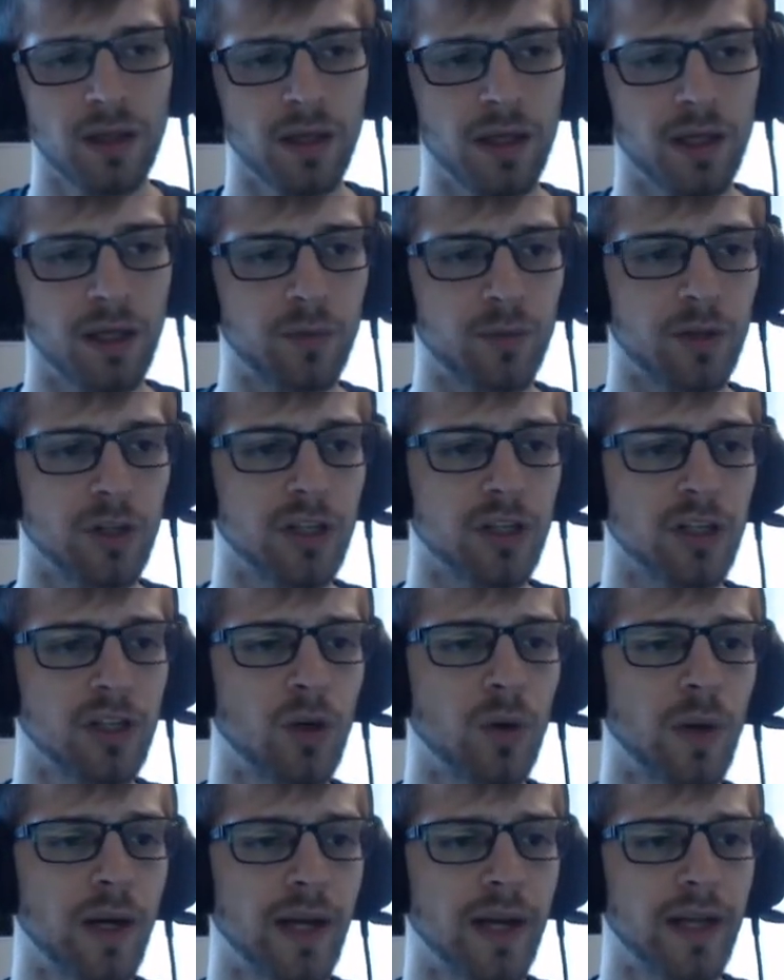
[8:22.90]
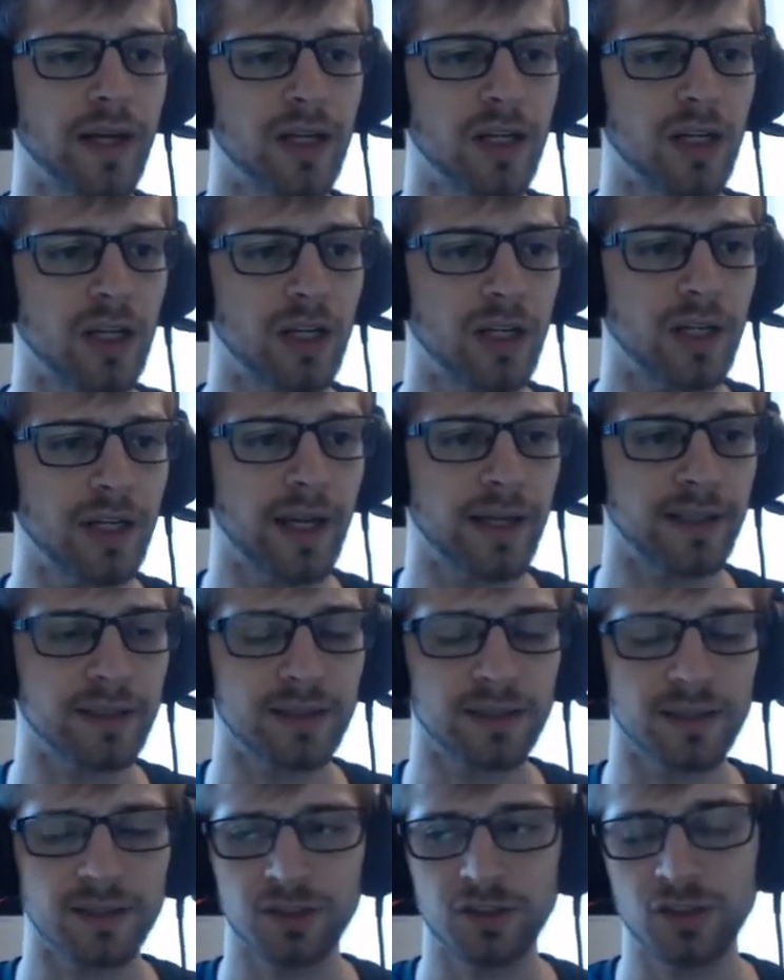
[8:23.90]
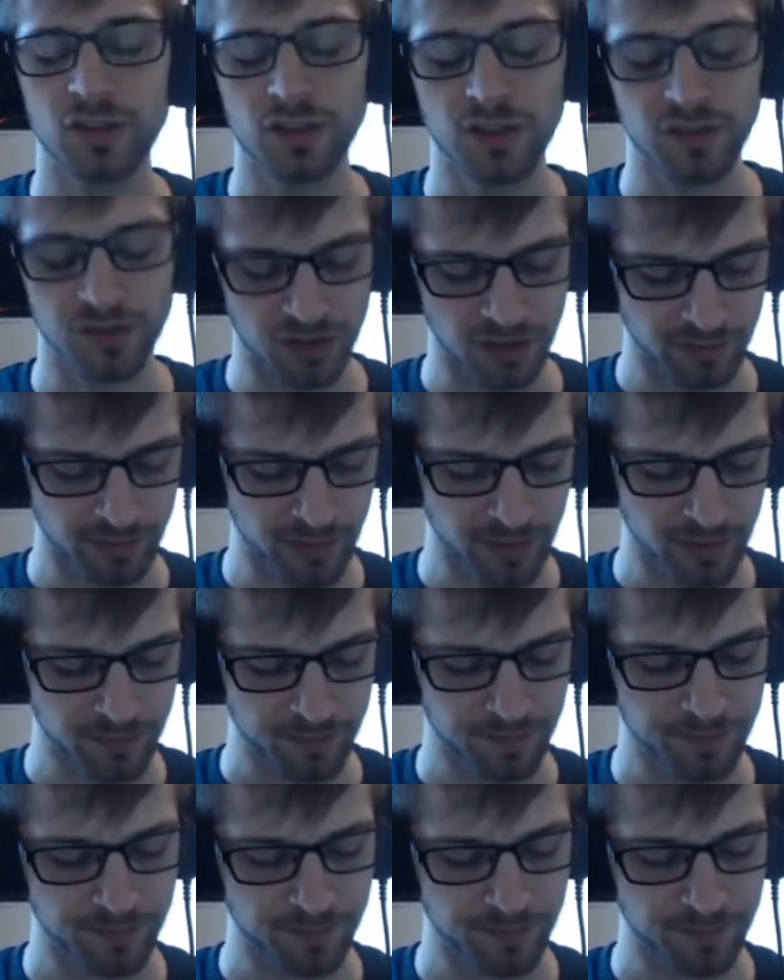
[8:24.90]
And we're going to go ahead and connect to the server